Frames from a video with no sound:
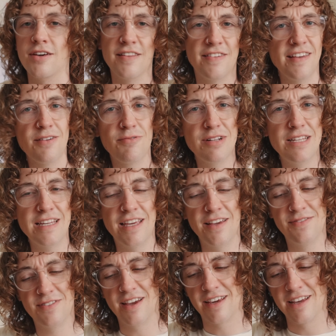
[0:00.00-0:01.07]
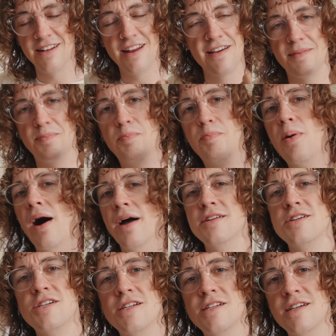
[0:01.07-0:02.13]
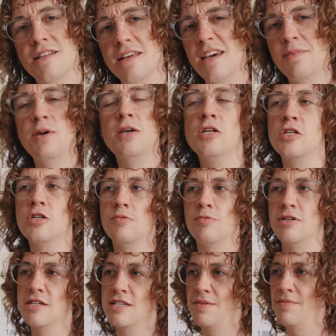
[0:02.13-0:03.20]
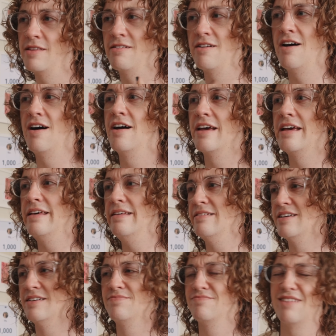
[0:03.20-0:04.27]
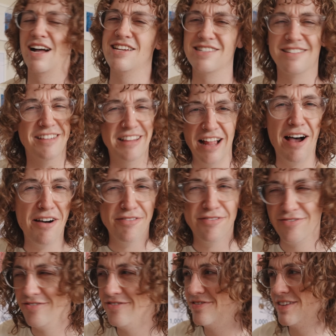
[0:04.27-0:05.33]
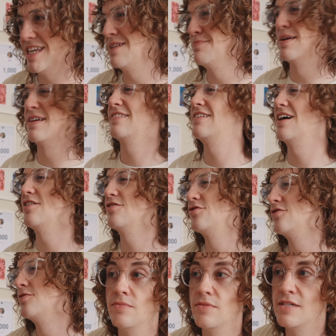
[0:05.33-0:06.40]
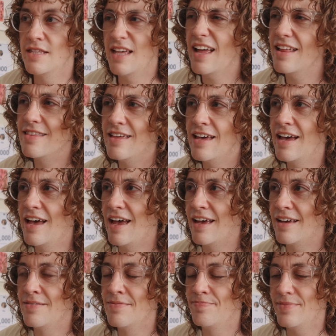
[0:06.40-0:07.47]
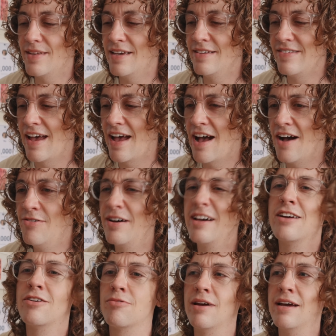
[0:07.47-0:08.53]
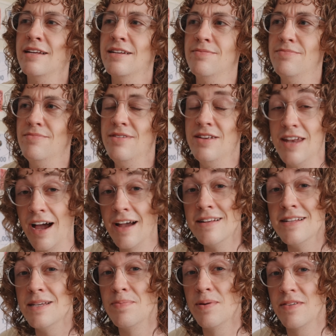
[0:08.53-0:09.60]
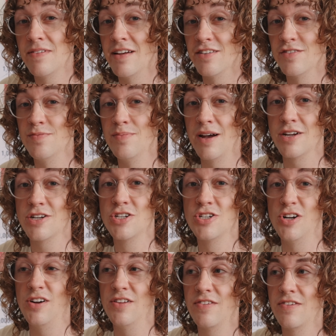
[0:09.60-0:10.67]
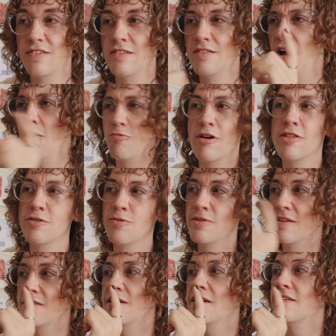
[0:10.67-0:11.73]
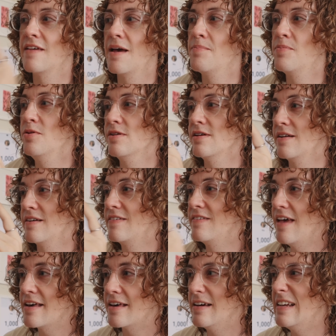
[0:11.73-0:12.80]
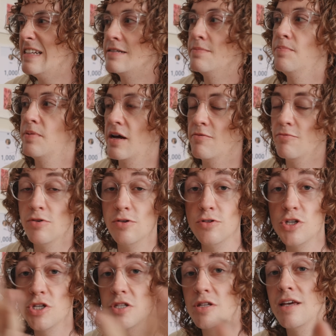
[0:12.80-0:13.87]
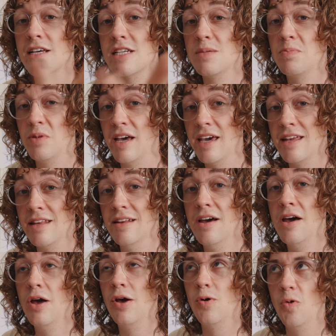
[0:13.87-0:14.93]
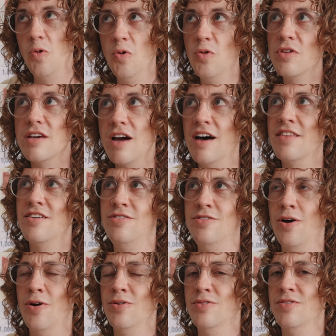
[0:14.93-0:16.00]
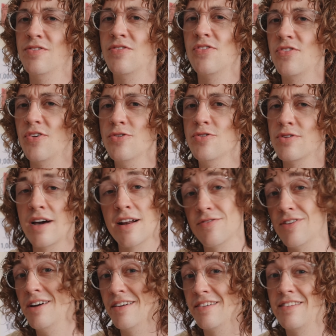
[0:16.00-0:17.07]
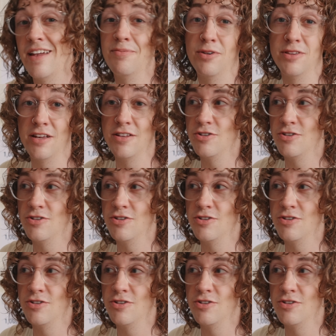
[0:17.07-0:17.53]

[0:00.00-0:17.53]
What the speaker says: can see it really gives like a nice punch to the image, which is something that I just love in my stuff. So that there is how I grade 90% of my shots. I'll run through another example in a second, but I will just explain all the other nodes so you kind of understand what they're